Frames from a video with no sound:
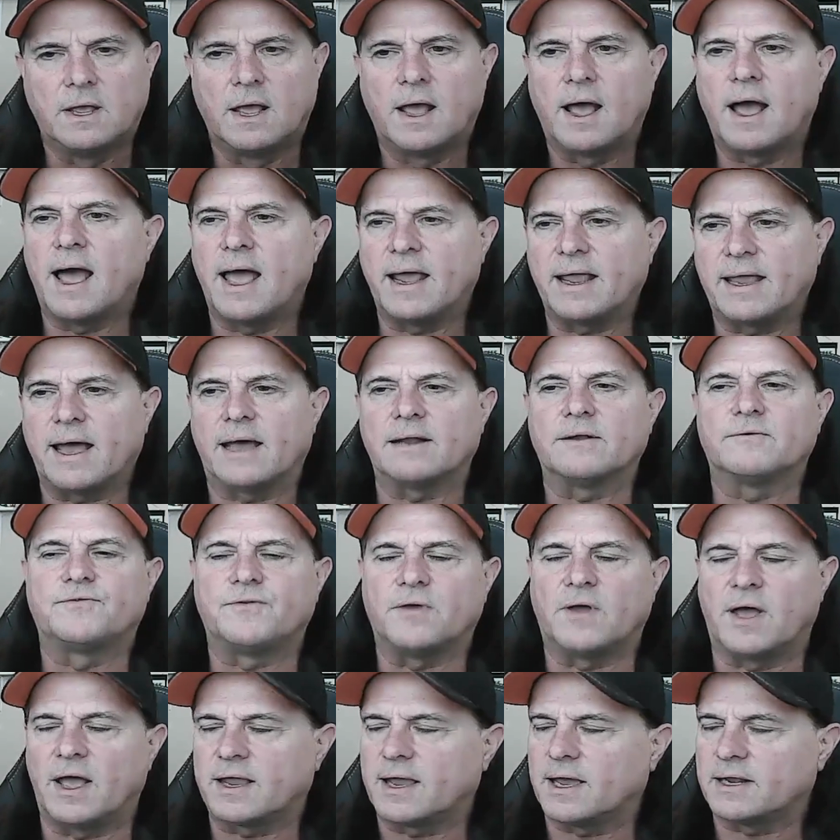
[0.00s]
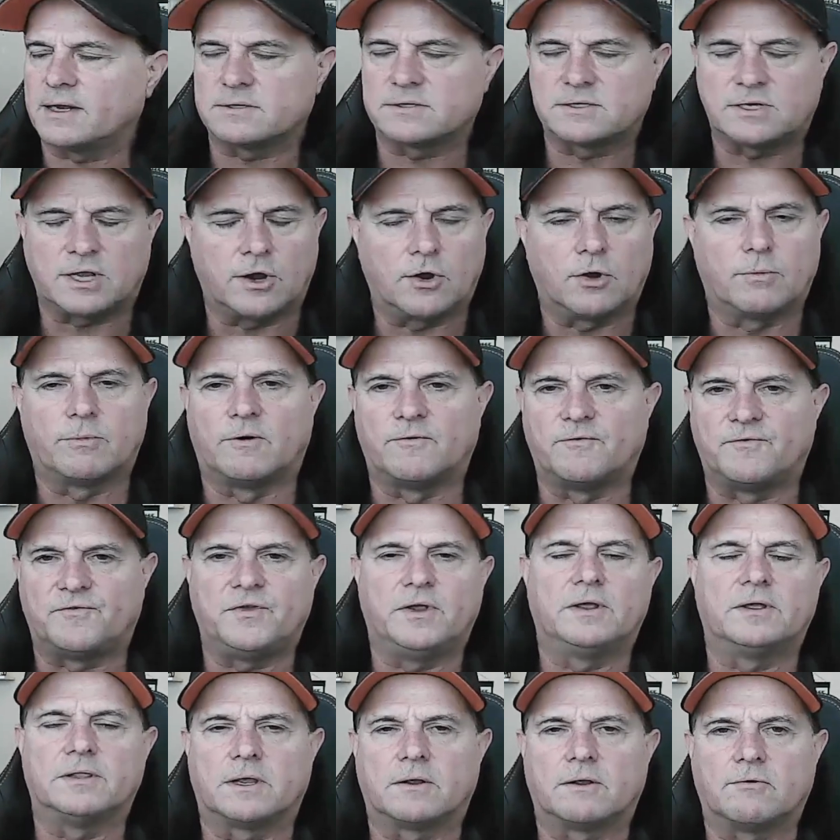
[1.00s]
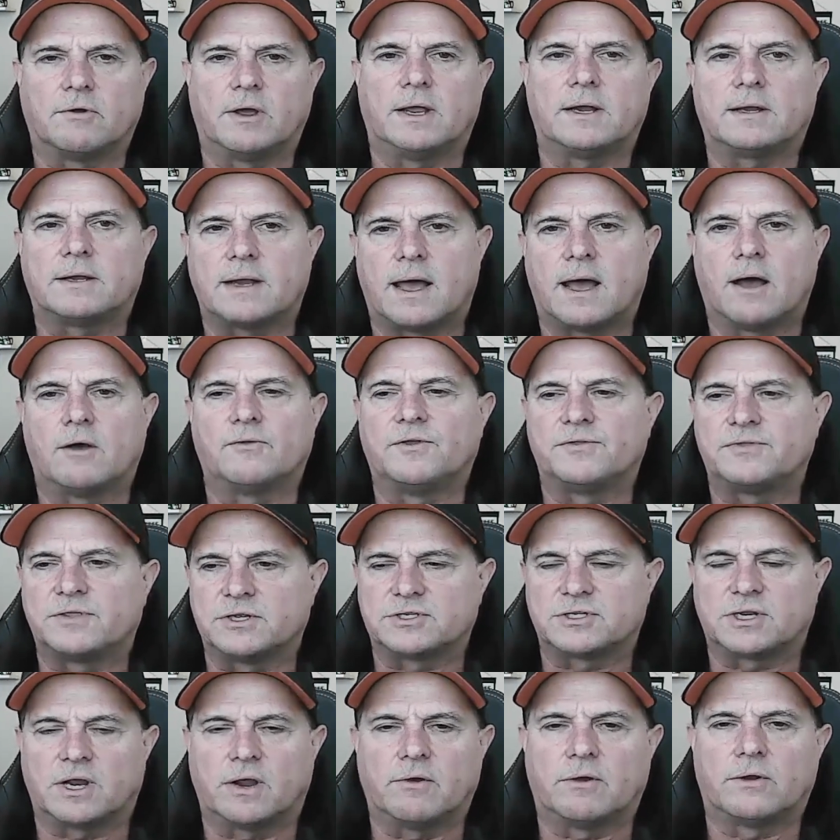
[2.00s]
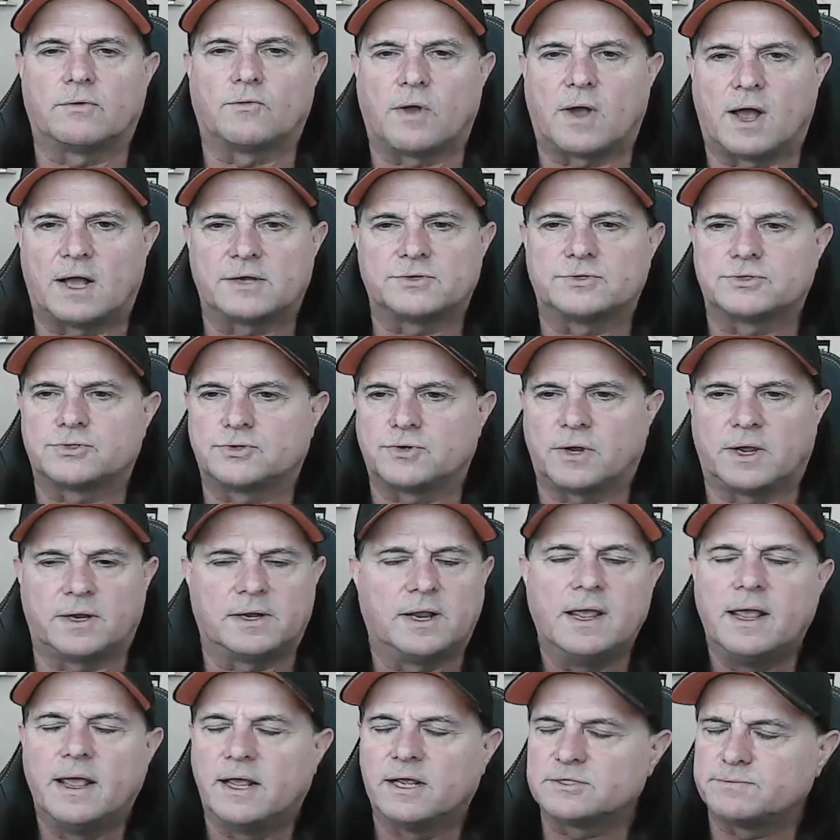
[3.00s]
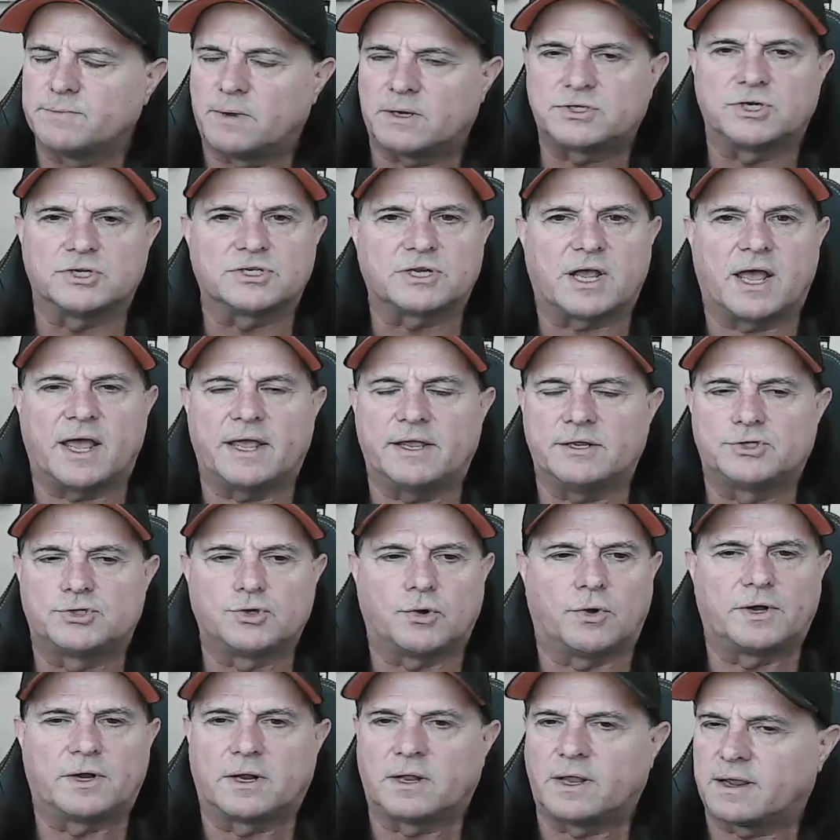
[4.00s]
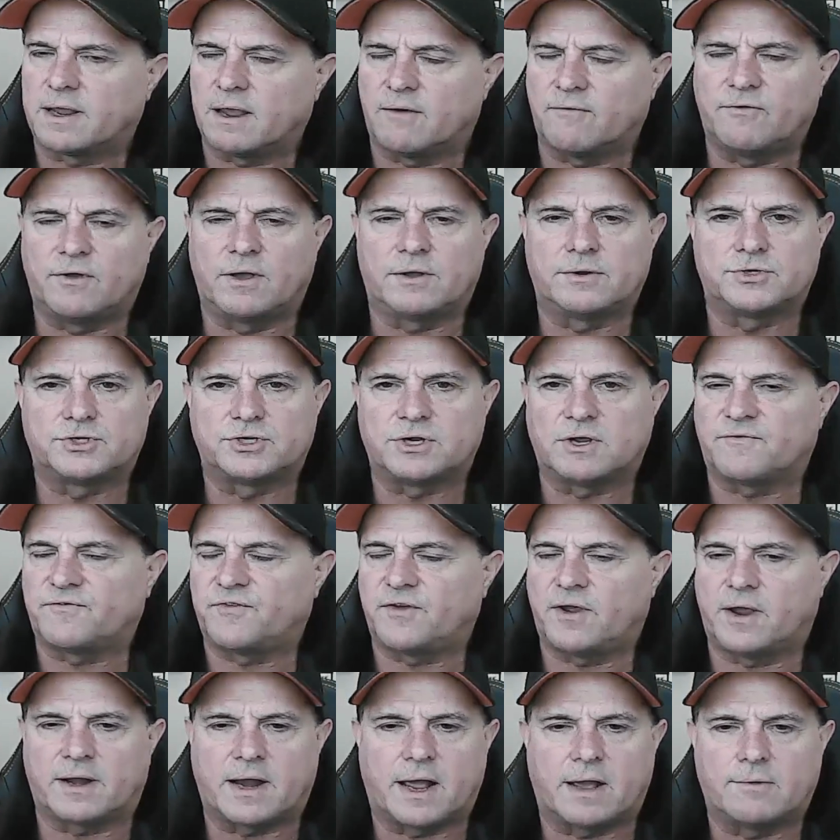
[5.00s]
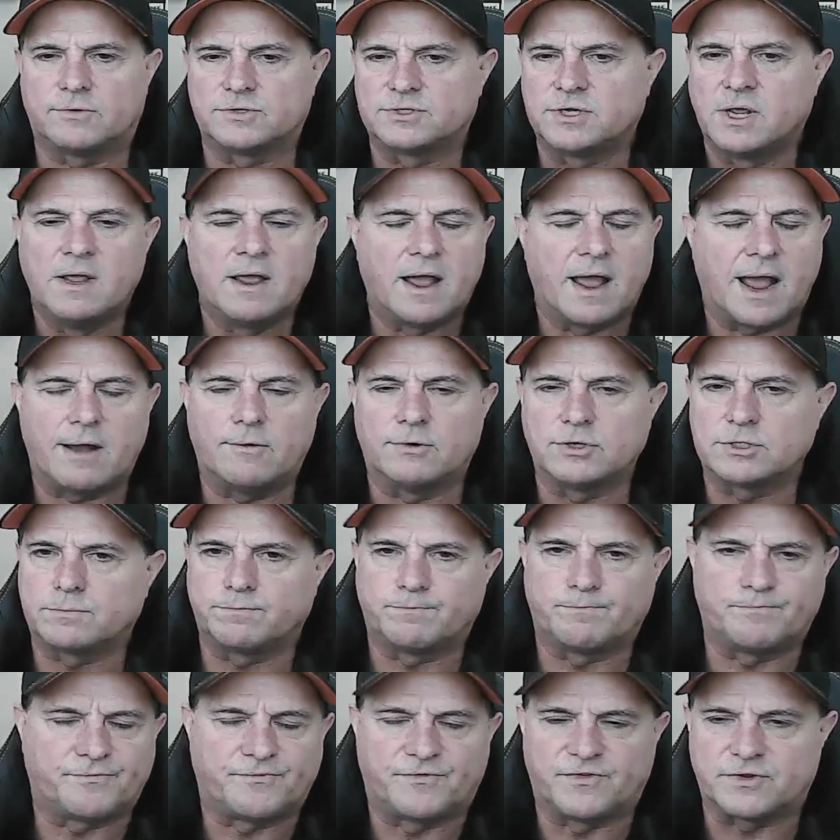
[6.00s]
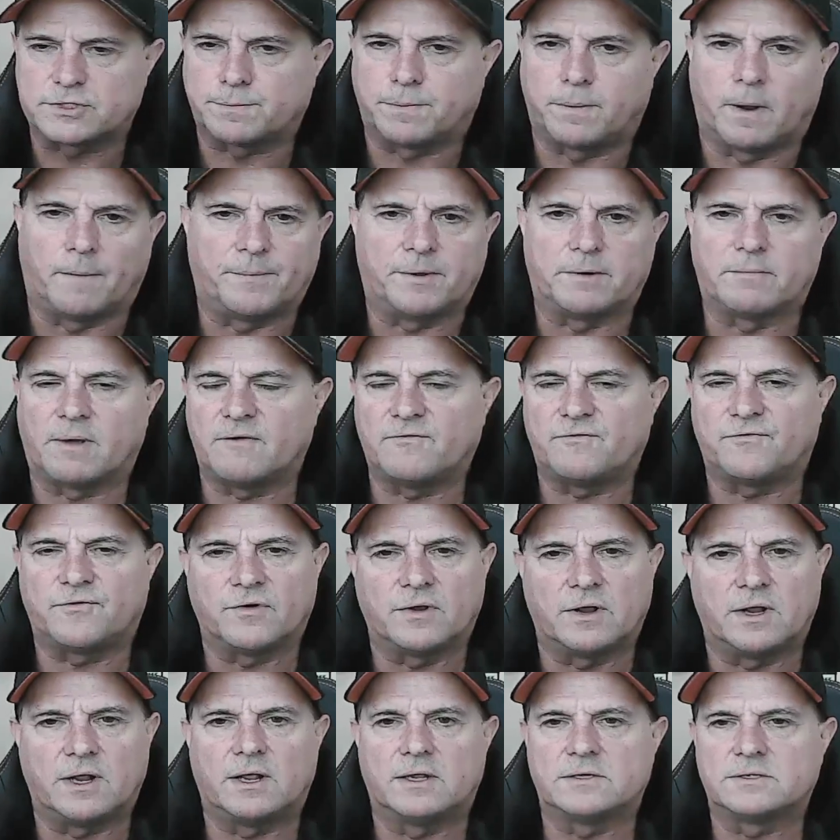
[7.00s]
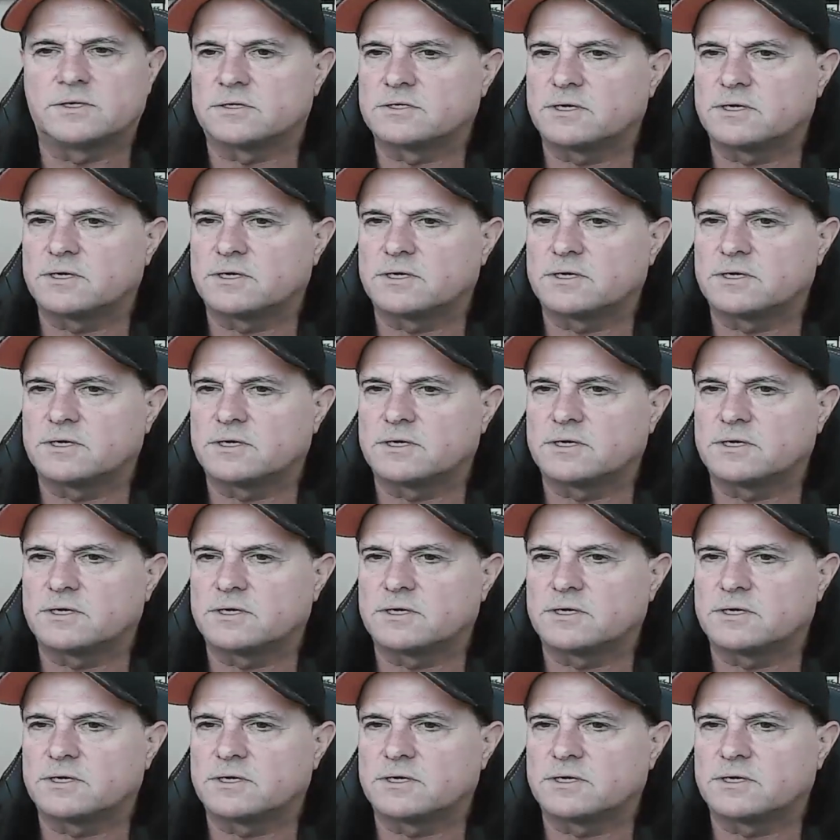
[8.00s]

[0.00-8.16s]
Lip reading: I got a terrible feeling right now that this Aaron Rodgers trade, as much as I enjoyed it like every other Jet fan, I was fist pumping my friends.